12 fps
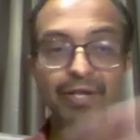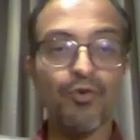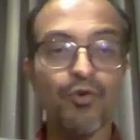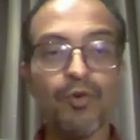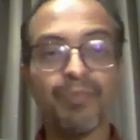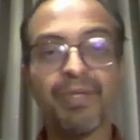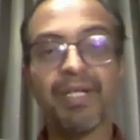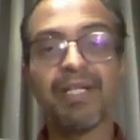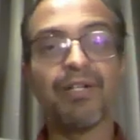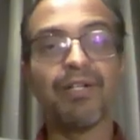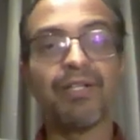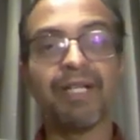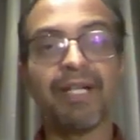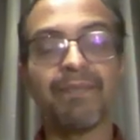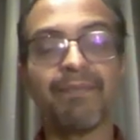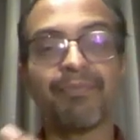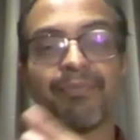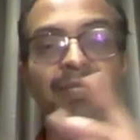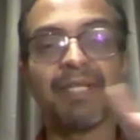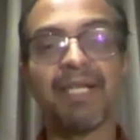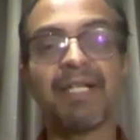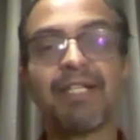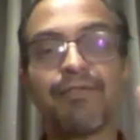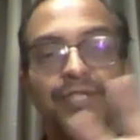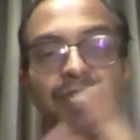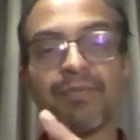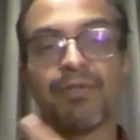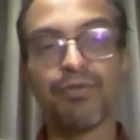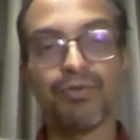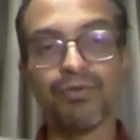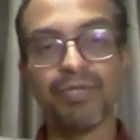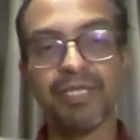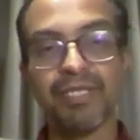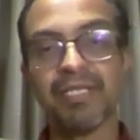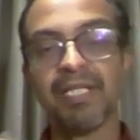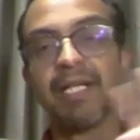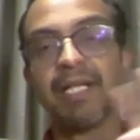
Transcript: to copy it and all that. But then he was able to do this,